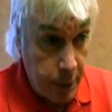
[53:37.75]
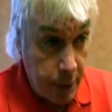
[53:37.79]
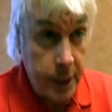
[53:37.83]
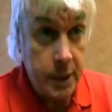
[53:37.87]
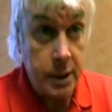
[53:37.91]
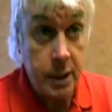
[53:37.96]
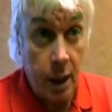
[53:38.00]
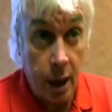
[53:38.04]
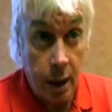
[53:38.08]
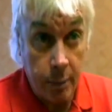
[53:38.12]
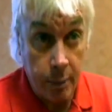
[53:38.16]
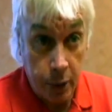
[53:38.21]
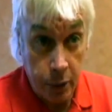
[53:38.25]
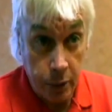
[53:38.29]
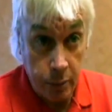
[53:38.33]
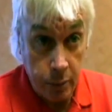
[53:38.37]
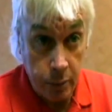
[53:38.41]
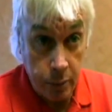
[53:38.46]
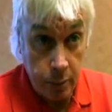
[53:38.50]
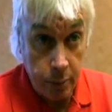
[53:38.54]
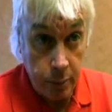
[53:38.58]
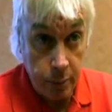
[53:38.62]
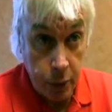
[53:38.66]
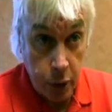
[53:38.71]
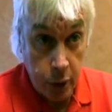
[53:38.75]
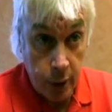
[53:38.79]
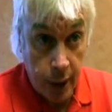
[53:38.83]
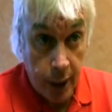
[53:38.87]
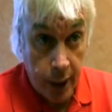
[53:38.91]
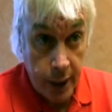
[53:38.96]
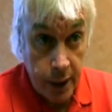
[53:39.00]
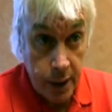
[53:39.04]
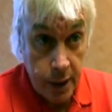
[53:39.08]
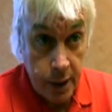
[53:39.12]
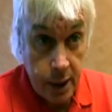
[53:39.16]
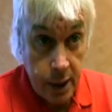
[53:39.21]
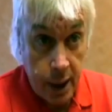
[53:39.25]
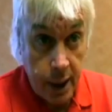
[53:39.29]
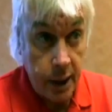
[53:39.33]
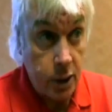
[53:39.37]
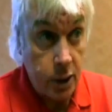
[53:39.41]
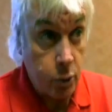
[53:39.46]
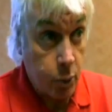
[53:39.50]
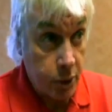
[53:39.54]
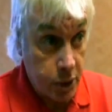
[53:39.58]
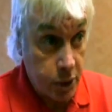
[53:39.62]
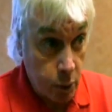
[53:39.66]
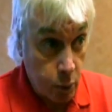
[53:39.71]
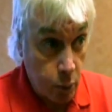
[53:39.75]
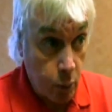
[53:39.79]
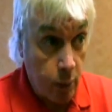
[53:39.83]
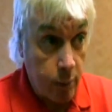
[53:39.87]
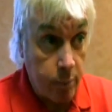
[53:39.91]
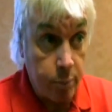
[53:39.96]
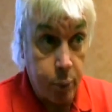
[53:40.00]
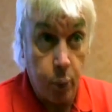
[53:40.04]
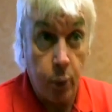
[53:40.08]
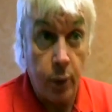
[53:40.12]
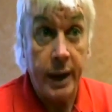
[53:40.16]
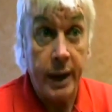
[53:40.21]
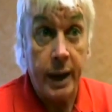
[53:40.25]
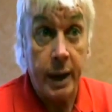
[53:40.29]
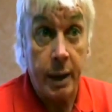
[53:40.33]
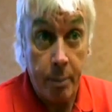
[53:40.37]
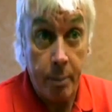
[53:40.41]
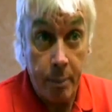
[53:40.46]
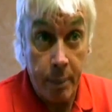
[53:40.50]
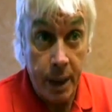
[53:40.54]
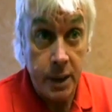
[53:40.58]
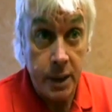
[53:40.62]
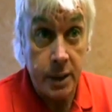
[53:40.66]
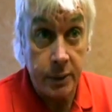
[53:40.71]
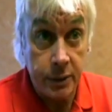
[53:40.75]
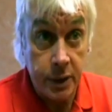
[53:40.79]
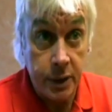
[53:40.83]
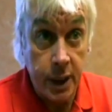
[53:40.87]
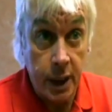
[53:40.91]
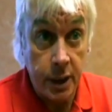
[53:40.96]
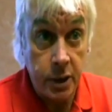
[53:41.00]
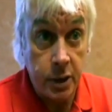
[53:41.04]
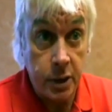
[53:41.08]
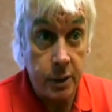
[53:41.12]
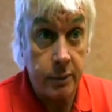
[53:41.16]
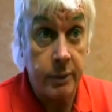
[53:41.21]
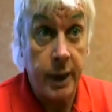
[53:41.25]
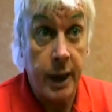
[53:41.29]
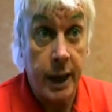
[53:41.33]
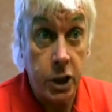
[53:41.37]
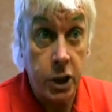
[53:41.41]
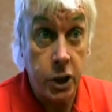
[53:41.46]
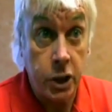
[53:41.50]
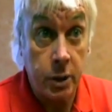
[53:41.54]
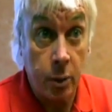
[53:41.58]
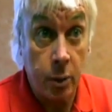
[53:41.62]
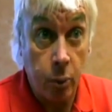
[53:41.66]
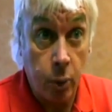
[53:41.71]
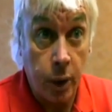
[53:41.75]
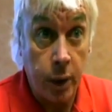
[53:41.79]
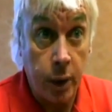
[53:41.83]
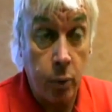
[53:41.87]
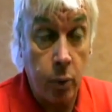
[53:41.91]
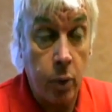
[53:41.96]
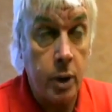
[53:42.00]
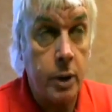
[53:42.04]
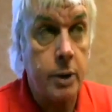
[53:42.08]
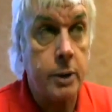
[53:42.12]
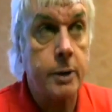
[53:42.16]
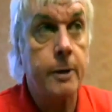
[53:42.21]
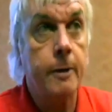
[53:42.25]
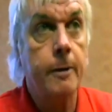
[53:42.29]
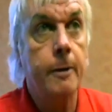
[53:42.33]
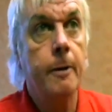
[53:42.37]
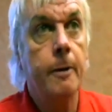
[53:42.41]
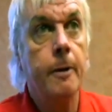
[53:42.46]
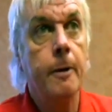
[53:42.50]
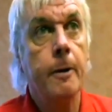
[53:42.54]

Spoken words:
big time on the United States, which at one point had a massive sense of nation and what it was.